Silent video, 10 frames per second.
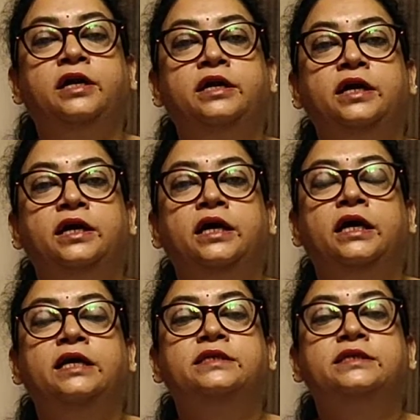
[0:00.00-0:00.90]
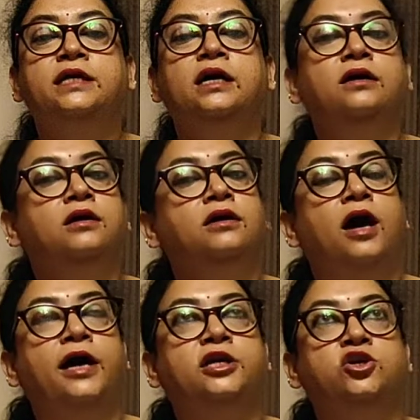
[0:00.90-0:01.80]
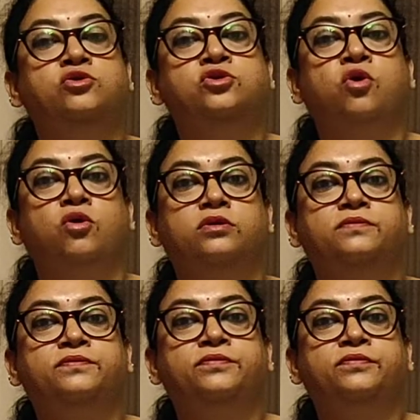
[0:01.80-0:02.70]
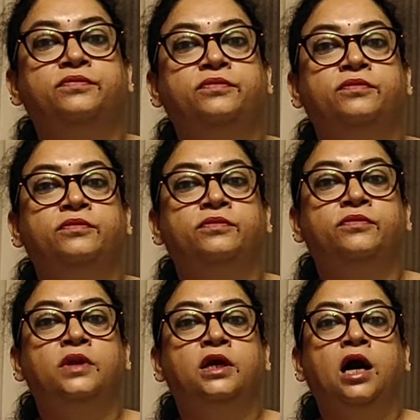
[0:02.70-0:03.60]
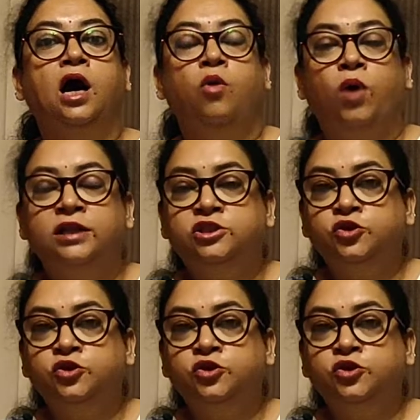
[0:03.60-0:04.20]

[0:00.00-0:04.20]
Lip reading: MA by CA into 100 is the IQ score.